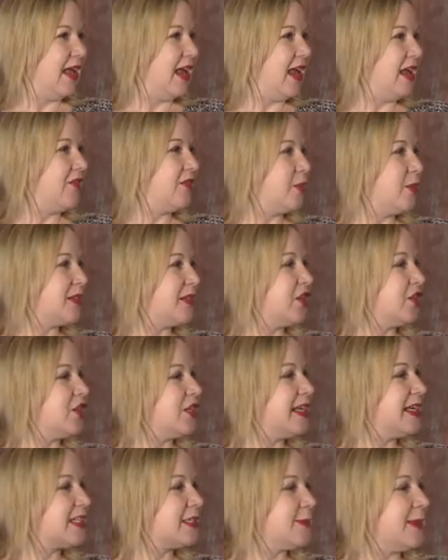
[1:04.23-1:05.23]
If it was a
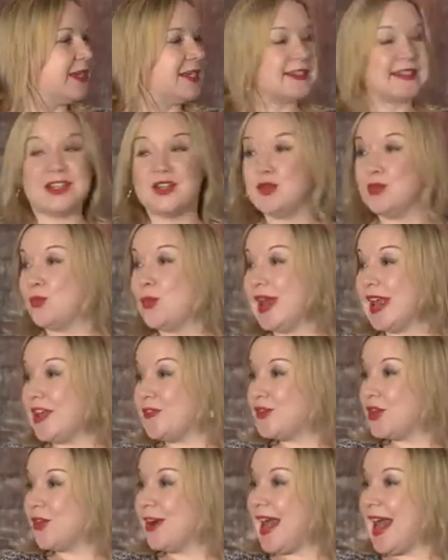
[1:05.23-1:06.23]
good experience, can you
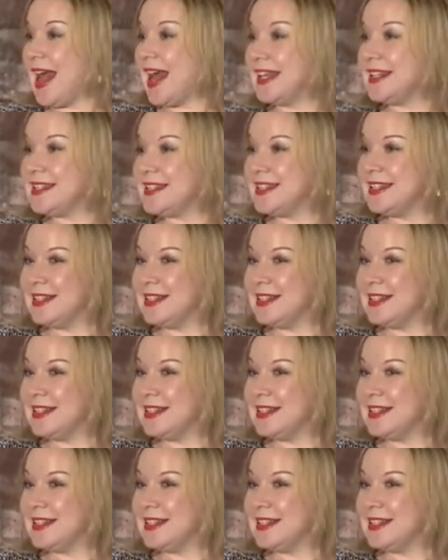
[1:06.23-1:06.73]
wave your hand?